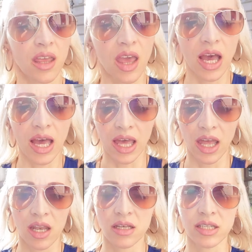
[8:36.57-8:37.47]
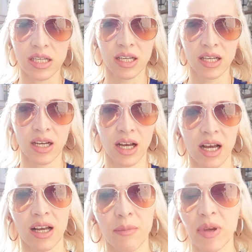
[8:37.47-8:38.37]
Yeah, and
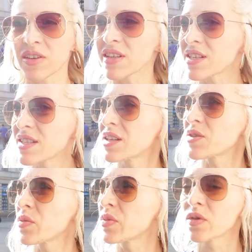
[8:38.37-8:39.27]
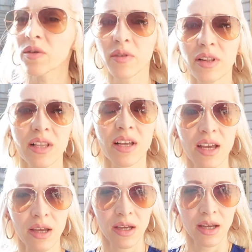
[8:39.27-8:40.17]
because it's still so beautiful,
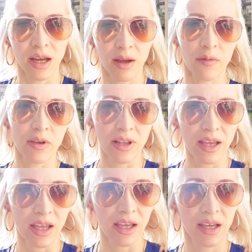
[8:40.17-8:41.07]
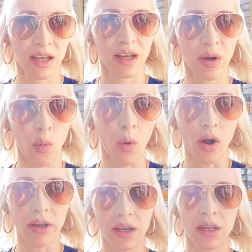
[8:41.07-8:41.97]
I feel like
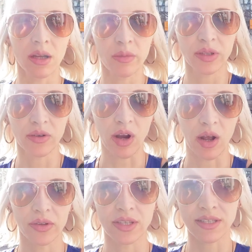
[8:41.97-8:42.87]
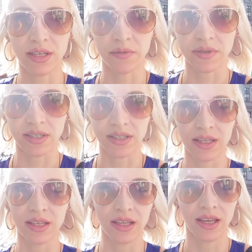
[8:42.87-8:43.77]
walking a little bit around instead of
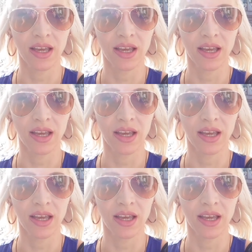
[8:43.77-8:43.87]
sitting